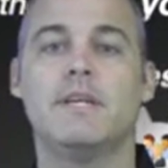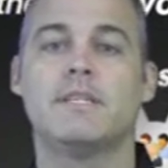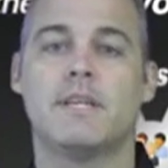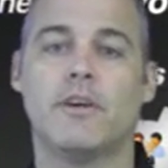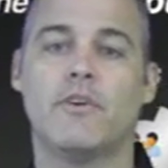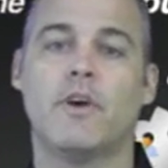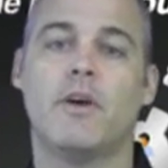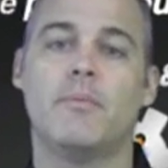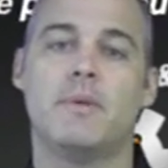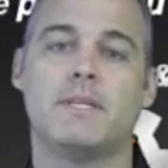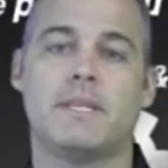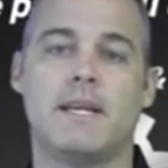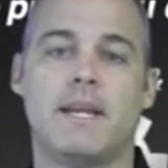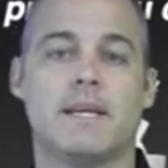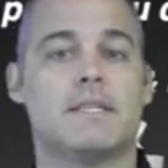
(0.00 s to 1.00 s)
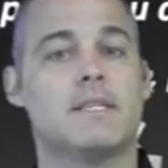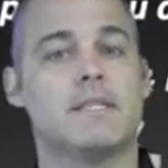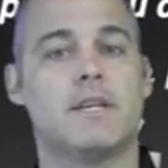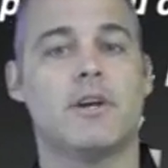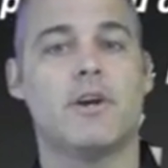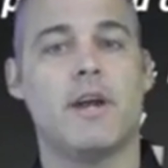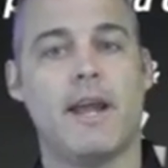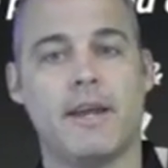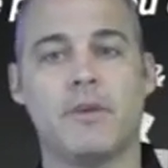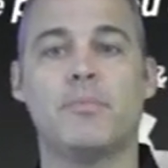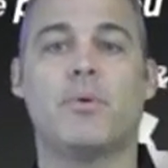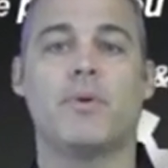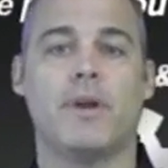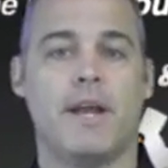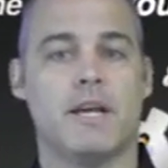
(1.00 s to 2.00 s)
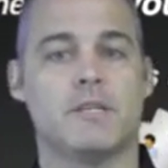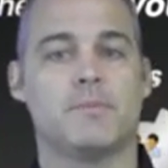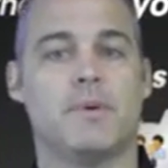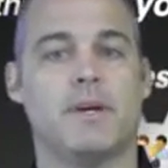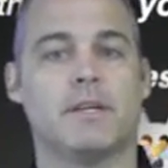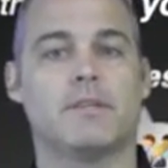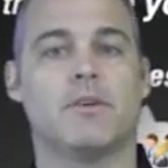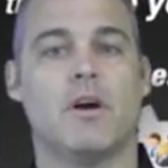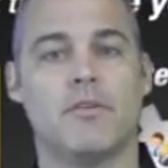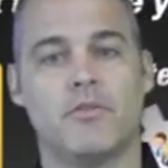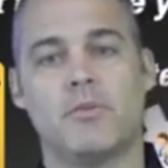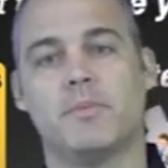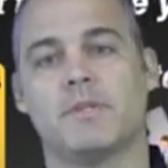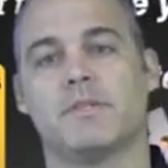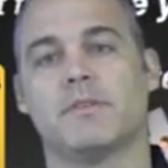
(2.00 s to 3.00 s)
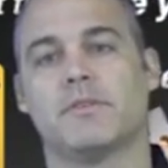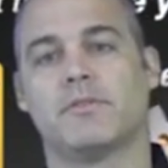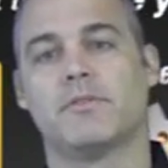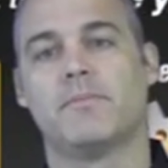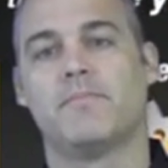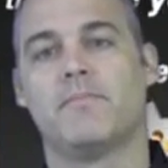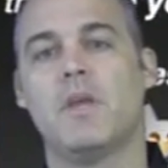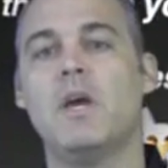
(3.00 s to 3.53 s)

CRM is a necessary and important aspect of your business.